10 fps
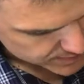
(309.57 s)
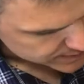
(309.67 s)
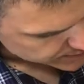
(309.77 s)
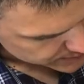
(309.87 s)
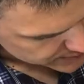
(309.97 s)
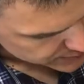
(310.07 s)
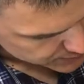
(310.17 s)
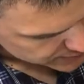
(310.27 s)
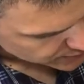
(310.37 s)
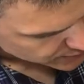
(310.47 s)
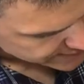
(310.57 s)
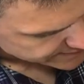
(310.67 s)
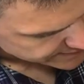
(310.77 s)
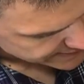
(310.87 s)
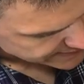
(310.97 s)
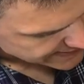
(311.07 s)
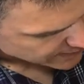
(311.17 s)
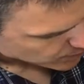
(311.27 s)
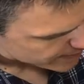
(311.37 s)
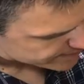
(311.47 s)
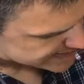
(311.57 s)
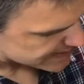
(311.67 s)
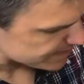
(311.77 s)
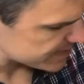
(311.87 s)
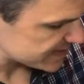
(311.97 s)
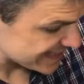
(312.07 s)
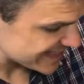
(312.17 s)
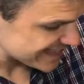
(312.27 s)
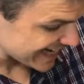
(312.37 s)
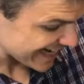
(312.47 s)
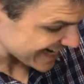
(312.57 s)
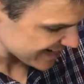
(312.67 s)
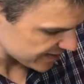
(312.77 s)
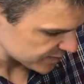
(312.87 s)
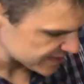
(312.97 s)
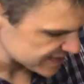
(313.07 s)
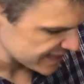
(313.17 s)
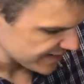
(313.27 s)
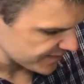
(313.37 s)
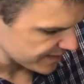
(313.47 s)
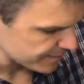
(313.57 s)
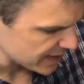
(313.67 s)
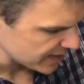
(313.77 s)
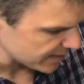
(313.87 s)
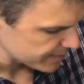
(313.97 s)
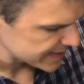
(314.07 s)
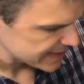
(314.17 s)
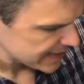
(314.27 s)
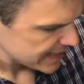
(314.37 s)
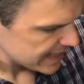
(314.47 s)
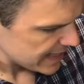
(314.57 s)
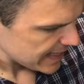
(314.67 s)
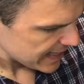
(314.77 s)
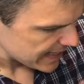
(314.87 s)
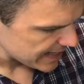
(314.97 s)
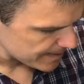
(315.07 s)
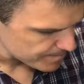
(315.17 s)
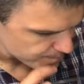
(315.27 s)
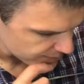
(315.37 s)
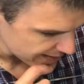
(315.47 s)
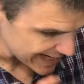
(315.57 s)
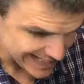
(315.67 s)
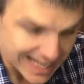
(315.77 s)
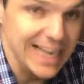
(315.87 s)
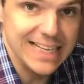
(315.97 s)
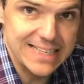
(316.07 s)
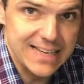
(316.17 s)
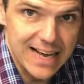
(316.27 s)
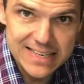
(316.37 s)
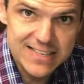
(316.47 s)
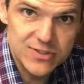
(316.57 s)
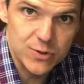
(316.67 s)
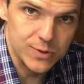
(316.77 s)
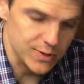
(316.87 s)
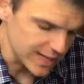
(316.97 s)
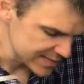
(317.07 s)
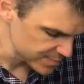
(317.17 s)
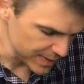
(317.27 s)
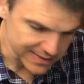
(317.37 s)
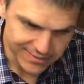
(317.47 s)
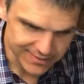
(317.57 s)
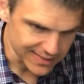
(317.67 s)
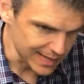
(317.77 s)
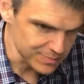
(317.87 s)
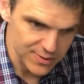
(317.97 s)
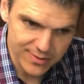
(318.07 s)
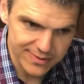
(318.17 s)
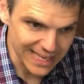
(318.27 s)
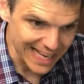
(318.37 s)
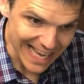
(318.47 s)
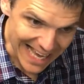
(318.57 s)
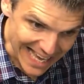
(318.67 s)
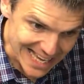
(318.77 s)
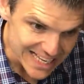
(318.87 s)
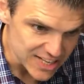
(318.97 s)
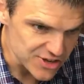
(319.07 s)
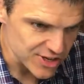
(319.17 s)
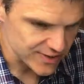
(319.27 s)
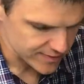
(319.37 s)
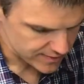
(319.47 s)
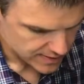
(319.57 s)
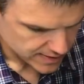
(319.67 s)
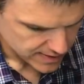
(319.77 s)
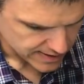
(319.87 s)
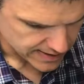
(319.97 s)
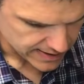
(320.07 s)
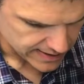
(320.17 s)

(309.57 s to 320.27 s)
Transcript: what you would call in, in Carol Weber terms. This is an 800 CFM carb. Um, and, and, as, and as I told you, I spent absolutely ages uh,